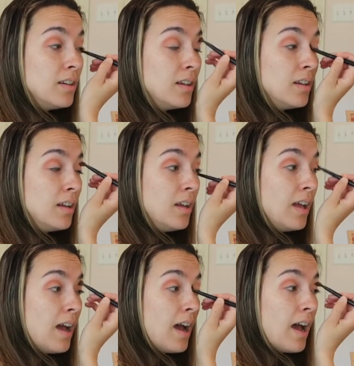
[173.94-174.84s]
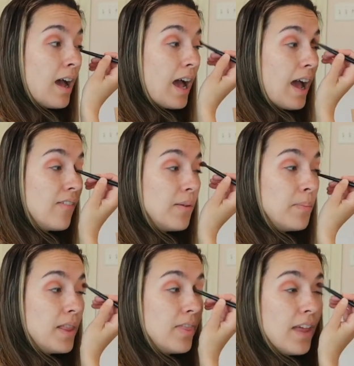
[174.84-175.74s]
I haven't
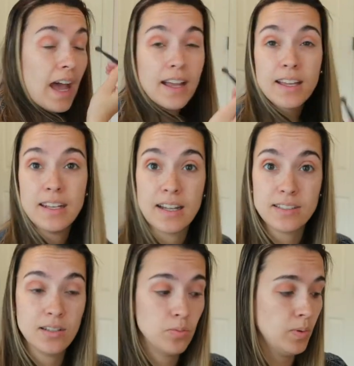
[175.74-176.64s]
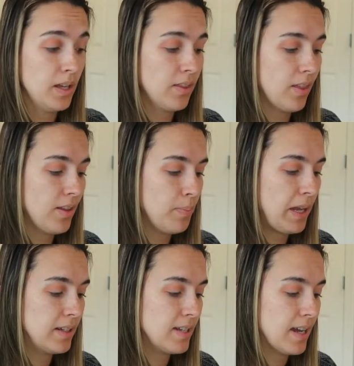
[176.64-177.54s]
been that connected with the
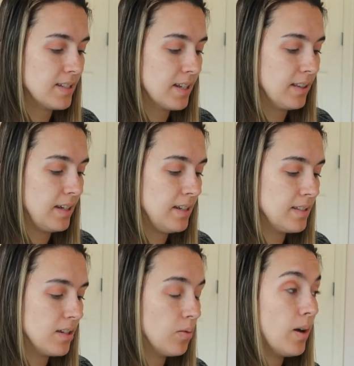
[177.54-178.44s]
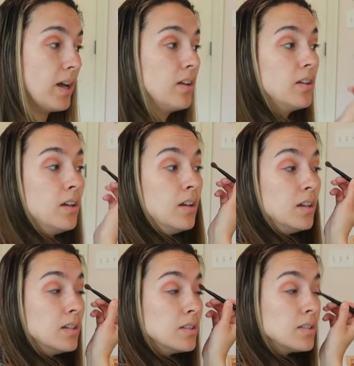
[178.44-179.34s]
Fantastic Ladies in a while
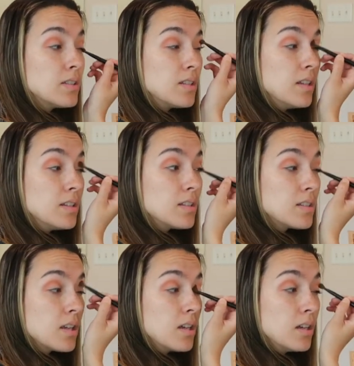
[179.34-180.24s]
since